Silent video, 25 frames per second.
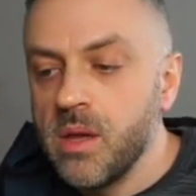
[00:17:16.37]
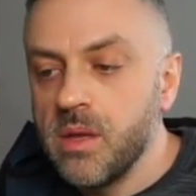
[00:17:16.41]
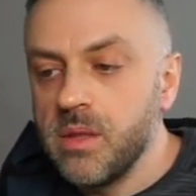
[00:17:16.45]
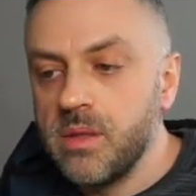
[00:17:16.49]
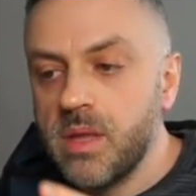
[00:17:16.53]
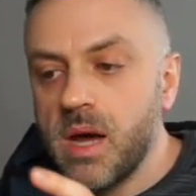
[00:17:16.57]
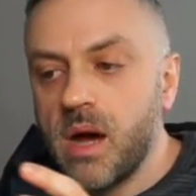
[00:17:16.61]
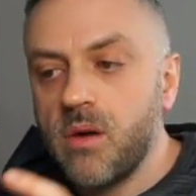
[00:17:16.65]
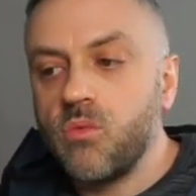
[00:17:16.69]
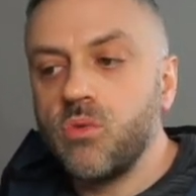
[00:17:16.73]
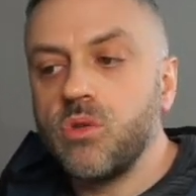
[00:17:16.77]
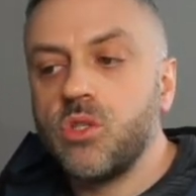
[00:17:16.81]

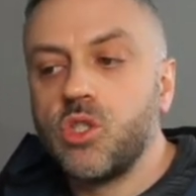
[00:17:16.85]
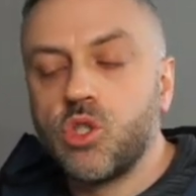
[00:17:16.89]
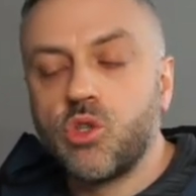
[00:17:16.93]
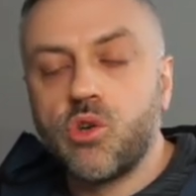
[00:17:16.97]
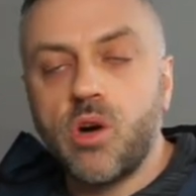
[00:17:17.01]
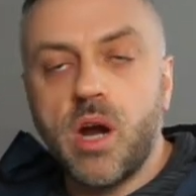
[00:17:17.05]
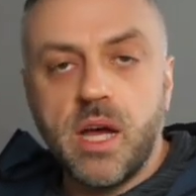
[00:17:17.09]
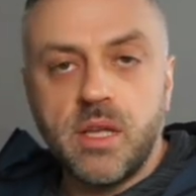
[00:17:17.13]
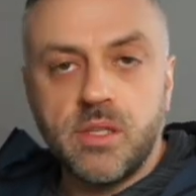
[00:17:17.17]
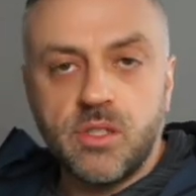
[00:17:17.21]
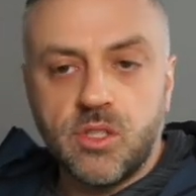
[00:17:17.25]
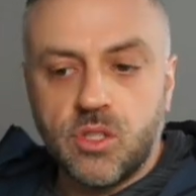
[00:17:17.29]
that we
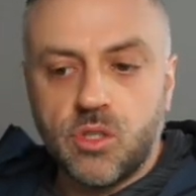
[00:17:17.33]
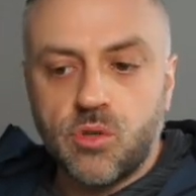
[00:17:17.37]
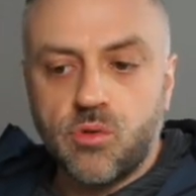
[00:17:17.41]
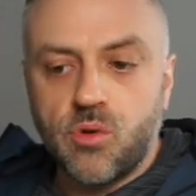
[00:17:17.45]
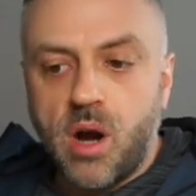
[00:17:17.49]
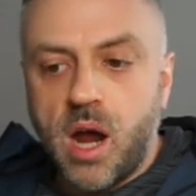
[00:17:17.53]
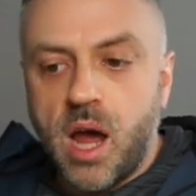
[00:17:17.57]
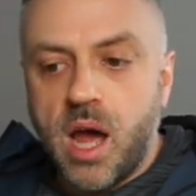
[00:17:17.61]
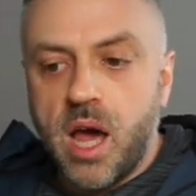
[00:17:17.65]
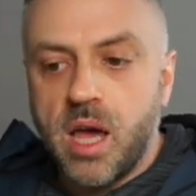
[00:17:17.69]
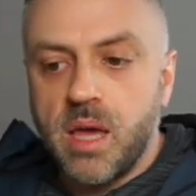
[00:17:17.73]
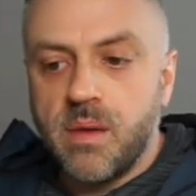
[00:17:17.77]

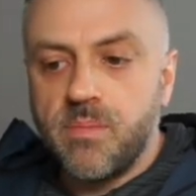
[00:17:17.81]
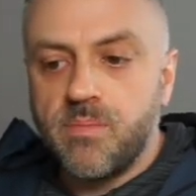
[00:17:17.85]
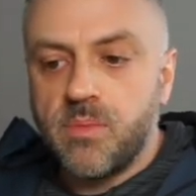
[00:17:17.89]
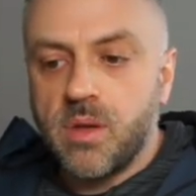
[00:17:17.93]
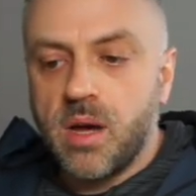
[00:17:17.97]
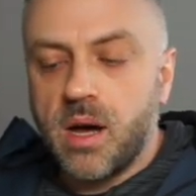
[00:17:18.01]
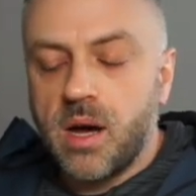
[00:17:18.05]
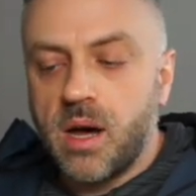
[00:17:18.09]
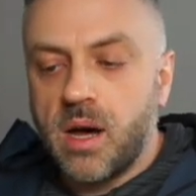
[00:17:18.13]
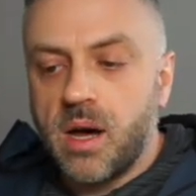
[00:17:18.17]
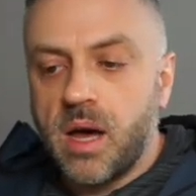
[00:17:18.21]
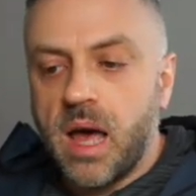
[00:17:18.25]
transcribed
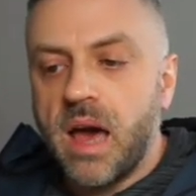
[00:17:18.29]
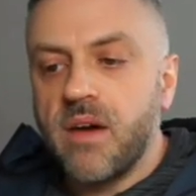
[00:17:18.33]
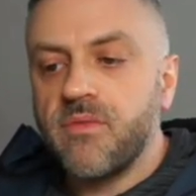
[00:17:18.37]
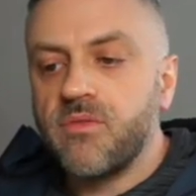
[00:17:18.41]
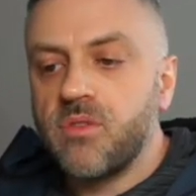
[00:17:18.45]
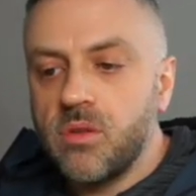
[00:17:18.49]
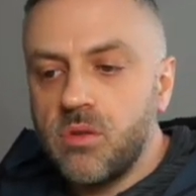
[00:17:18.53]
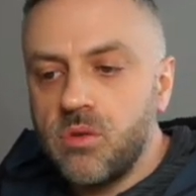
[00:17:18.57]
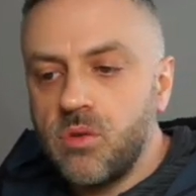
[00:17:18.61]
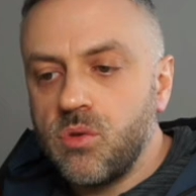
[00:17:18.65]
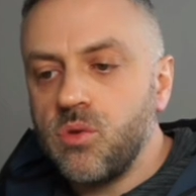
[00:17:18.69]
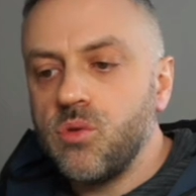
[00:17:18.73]

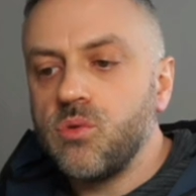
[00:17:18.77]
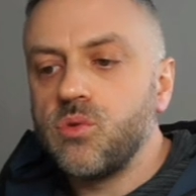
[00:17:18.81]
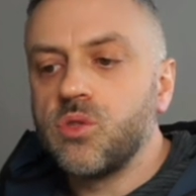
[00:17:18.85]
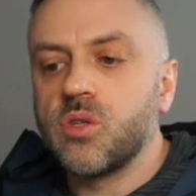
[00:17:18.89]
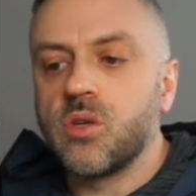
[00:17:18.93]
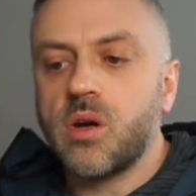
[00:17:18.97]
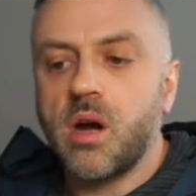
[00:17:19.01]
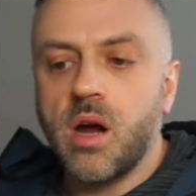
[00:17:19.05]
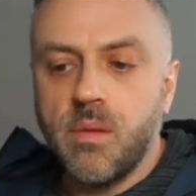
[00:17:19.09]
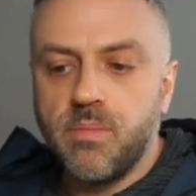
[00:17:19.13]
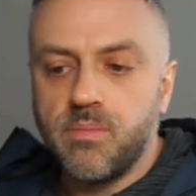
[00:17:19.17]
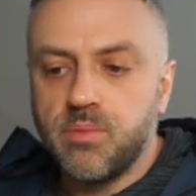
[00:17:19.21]
after the
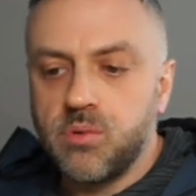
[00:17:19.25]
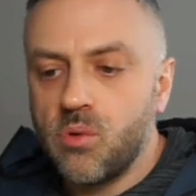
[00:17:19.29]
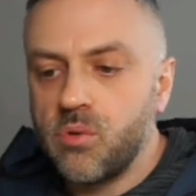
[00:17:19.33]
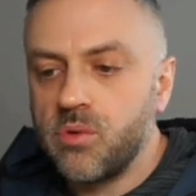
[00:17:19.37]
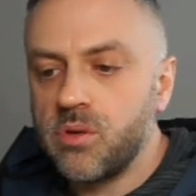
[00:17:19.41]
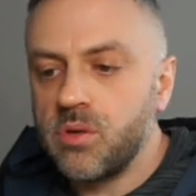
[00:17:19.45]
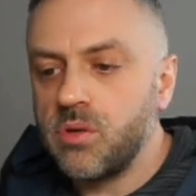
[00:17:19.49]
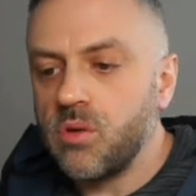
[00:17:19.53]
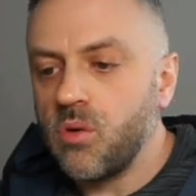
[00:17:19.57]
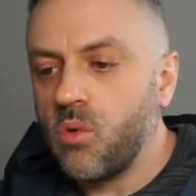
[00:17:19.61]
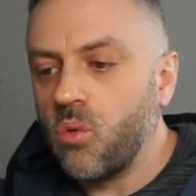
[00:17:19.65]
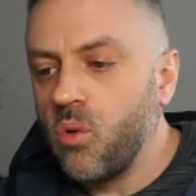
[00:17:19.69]
user
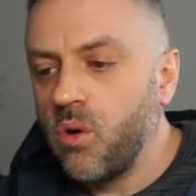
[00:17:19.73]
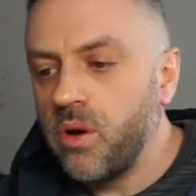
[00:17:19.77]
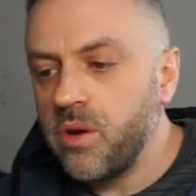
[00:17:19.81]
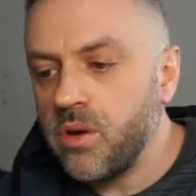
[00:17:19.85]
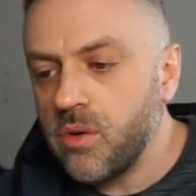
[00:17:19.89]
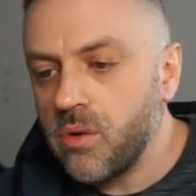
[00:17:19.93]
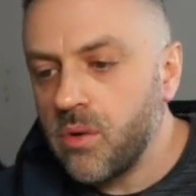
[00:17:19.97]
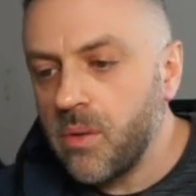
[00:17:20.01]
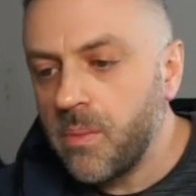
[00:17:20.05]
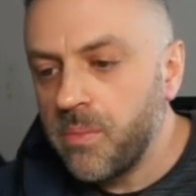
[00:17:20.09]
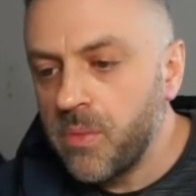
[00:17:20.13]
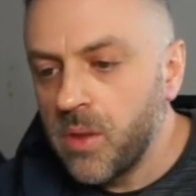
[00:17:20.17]
uploaded the
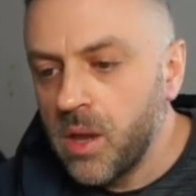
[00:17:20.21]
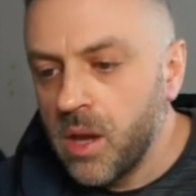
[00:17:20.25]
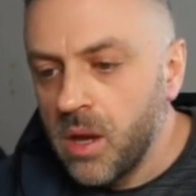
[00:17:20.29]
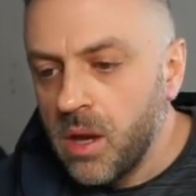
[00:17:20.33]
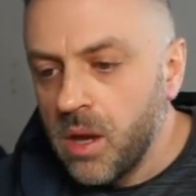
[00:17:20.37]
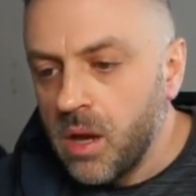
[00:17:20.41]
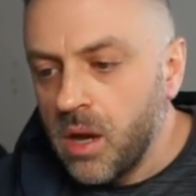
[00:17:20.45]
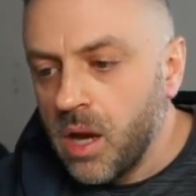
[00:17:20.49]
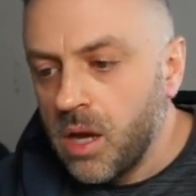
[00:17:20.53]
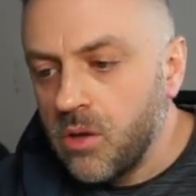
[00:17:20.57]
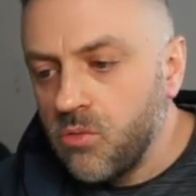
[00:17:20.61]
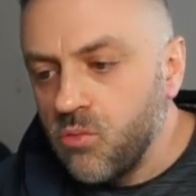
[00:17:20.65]
audio,
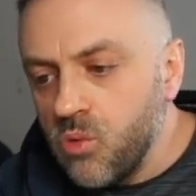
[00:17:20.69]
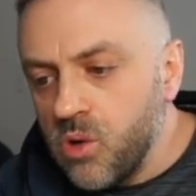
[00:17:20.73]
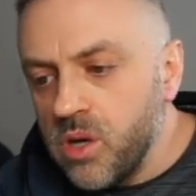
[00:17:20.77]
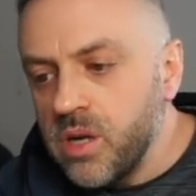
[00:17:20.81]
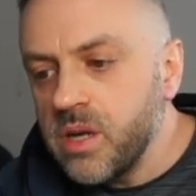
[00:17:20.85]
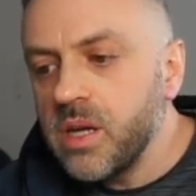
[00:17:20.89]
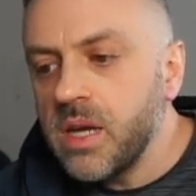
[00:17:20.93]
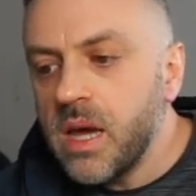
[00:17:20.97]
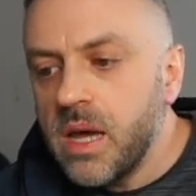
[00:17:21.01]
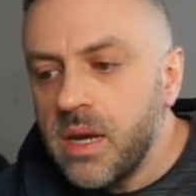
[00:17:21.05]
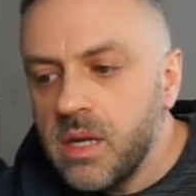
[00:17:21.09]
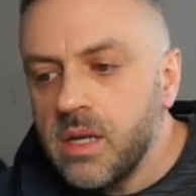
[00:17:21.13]
and we're
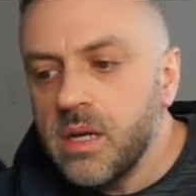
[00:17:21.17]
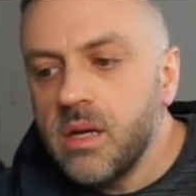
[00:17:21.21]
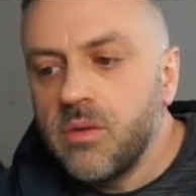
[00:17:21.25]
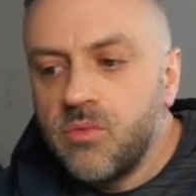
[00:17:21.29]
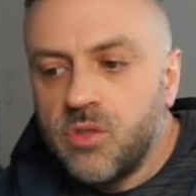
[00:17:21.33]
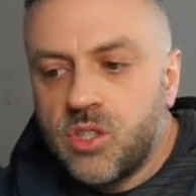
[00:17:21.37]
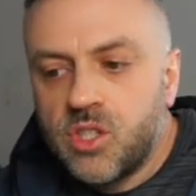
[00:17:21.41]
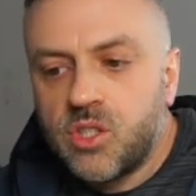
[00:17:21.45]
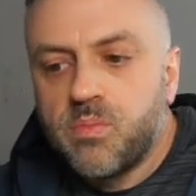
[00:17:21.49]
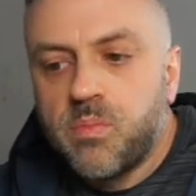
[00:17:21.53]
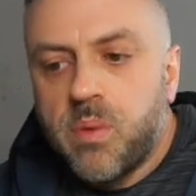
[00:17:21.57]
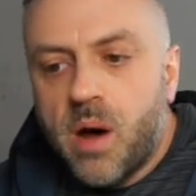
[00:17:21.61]
getting a
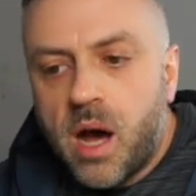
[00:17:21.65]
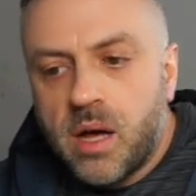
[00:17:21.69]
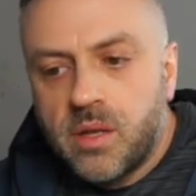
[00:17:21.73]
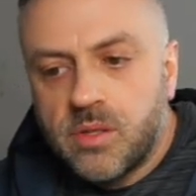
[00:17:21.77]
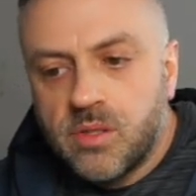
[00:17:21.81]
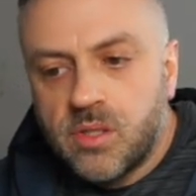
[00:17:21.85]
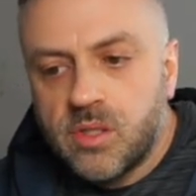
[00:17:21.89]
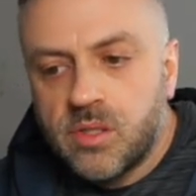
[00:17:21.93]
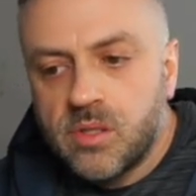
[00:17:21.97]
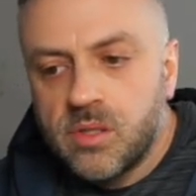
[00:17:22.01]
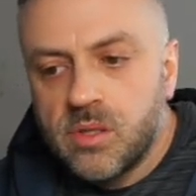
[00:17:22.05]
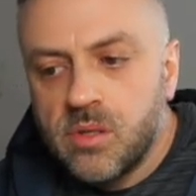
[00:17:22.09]

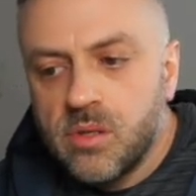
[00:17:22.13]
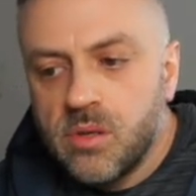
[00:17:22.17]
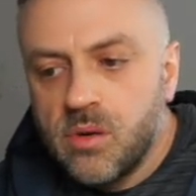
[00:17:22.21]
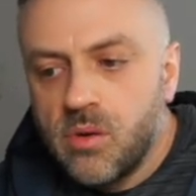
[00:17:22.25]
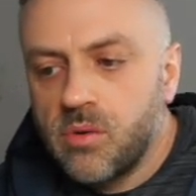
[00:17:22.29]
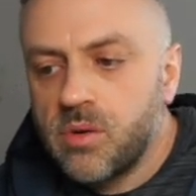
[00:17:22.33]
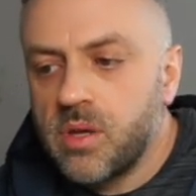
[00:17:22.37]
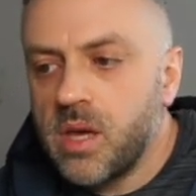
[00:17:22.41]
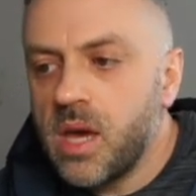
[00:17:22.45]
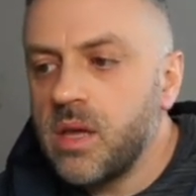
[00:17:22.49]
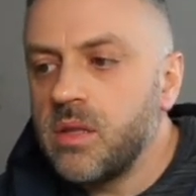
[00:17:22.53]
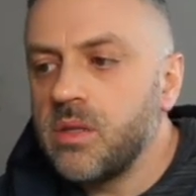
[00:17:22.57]
response,
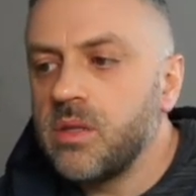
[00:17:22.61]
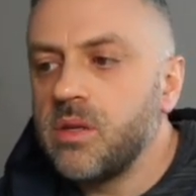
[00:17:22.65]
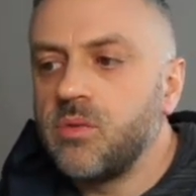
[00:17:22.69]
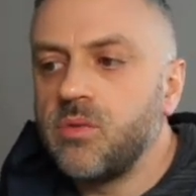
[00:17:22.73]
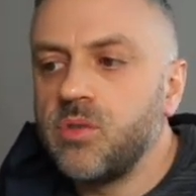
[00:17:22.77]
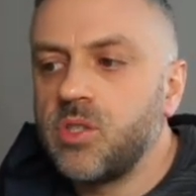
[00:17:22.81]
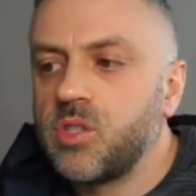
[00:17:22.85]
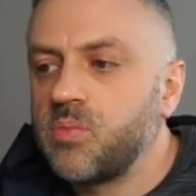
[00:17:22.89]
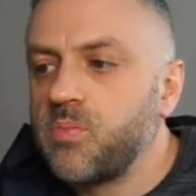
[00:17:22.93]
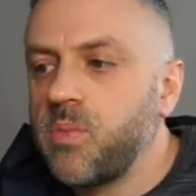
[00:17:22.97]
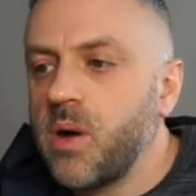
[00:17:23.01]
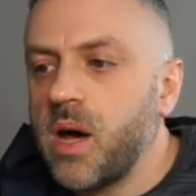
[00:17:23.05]
okay? And the
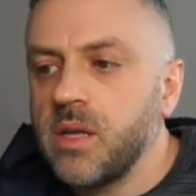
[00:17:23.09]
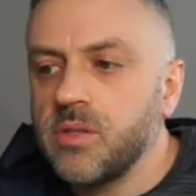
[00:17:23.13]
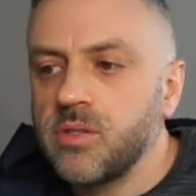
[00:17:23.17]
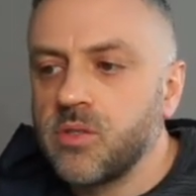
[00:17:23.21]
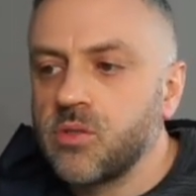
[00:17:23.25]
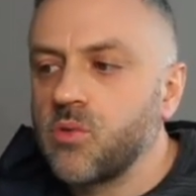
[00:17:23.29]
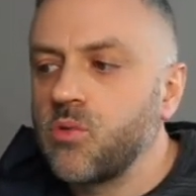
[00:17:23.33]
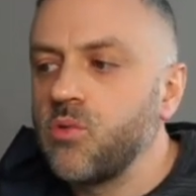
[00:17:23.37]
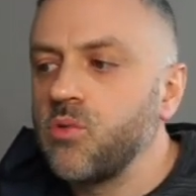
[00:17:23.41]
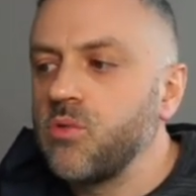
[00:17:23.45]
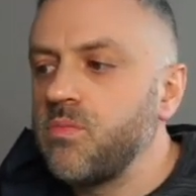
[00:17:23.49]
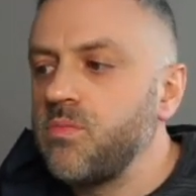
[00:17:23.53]
response could